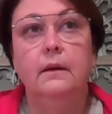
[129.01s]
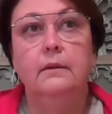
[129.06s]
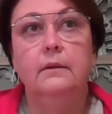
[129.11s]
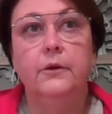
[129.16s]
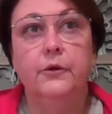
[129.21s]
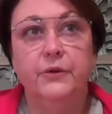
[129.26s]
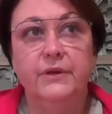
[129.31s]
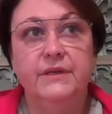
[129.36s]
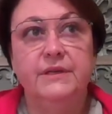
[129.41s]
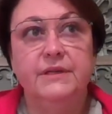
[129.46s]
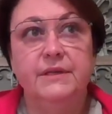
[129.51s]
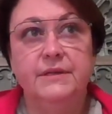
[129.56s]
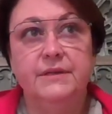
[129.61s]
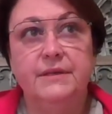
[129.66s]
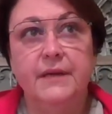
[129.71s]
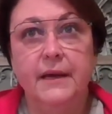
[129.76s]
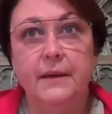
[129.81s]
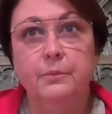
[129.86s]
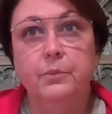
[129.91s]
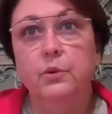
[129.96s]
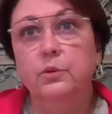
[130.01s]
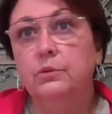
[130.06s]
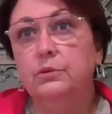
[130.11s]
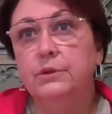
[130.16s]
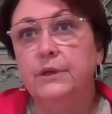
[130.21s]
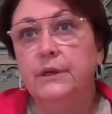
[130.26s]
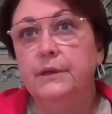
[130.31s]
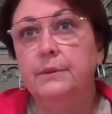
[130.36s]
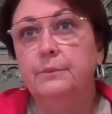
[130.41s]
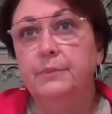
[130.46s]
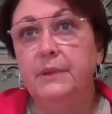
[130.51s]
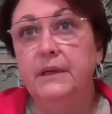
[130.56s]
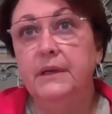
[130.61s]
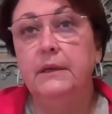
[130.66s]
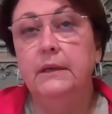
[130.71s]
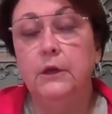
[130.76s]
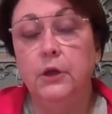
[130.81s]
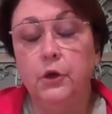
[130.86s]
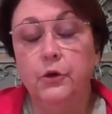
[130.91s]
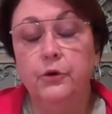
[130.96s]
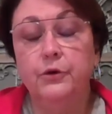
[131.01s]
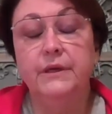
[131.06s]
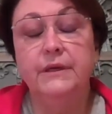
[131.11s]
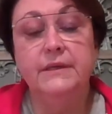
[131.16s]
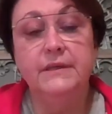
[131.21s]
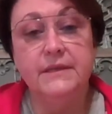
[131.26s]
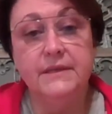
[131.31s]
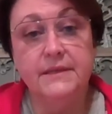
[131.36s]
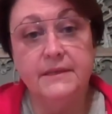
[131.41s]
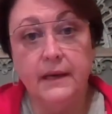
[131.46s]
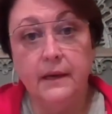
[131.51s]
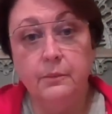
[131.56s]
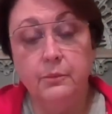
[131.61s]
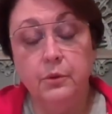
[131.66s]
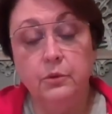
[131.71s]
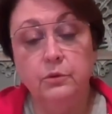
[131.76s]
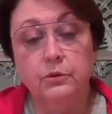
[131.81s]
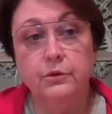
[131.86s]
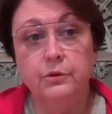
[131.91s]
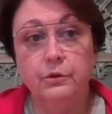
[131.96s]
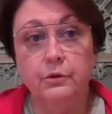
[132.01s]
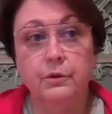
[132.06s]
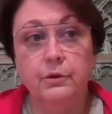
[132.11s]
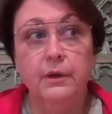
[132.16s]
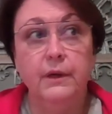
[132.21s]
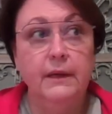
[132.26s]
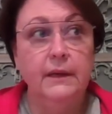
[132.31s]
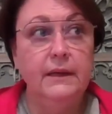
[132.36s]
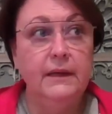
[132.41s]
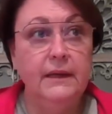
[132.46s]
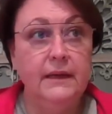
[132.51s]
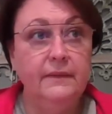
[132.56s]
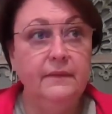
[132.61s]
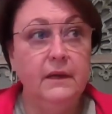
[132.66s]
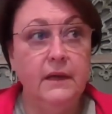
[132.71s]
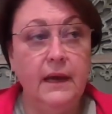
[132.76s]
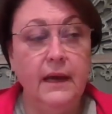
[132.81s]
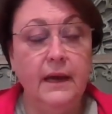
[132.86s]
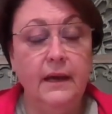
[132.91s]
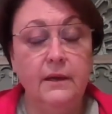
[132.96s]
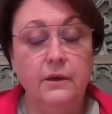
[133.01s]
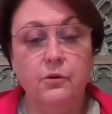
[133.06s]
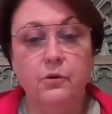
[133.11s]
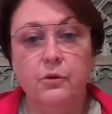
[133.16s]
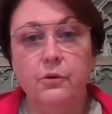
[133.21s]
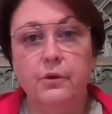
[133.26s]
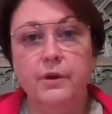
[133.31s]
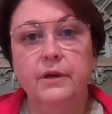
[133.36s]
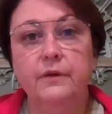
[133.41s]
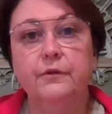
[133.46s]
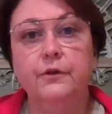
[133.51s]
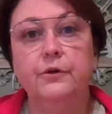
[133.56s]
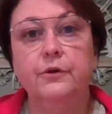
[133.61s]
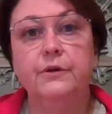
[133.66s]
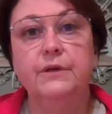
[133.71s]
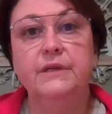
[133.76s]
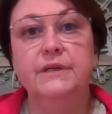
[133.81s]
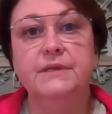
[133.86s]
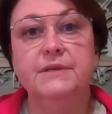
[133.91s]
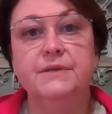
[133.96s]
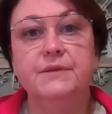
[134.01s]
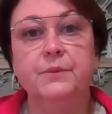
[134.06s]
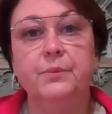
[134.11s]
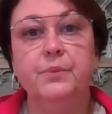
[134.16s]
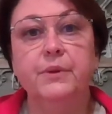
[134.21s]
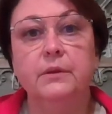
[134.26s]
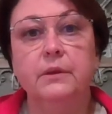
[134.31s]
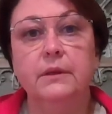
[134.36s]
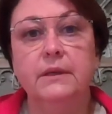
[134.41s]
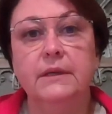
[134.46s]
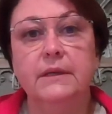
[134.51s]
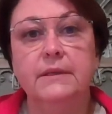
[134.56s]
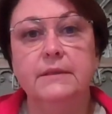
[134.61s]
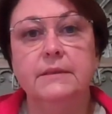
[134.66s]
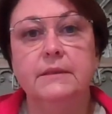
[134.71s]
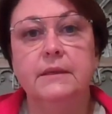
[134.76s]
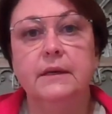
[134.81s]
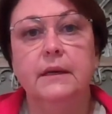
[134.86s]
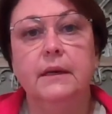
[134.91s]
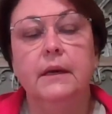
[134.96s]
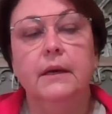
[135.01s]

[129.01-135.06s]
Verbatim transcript: learning disabled, being learning disabled, or in the category of learning disabilities.